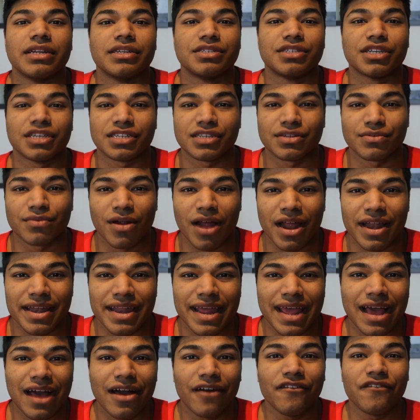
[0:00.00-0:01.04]
just right
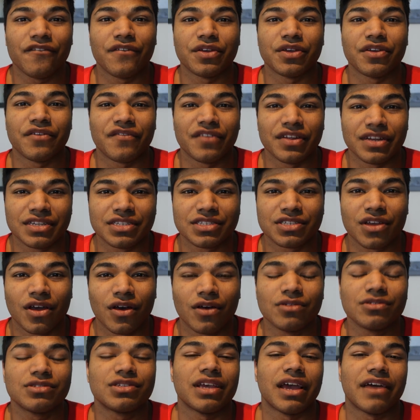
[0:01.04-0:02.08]
now, for your fitness
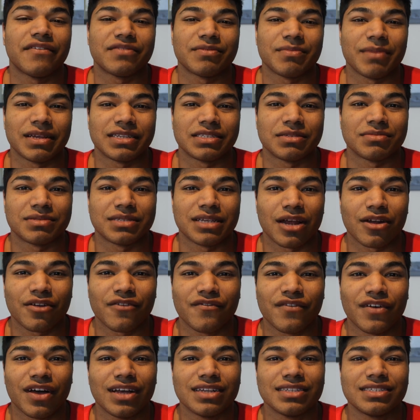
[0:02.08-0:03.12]
goals, you have to make some
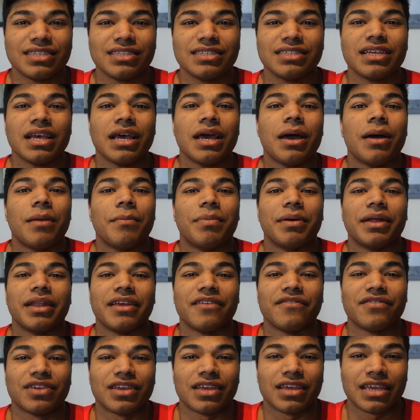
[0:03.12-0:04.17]
sacrifices, but
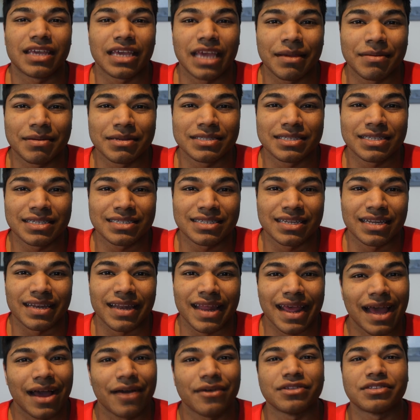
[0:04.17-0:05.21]
if you can keep consistent
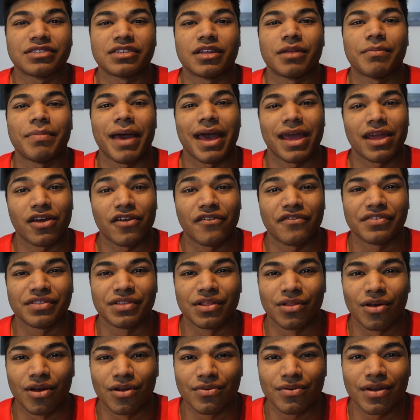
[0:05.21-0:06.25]
now, it's going to pay off in
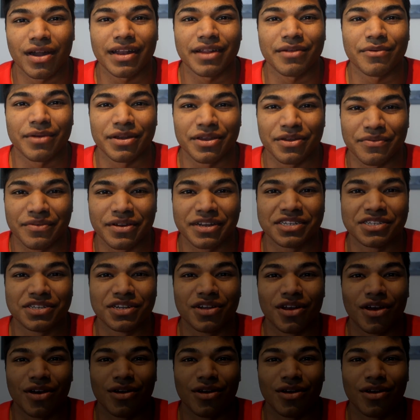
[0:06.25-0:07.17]
the long run when you reach your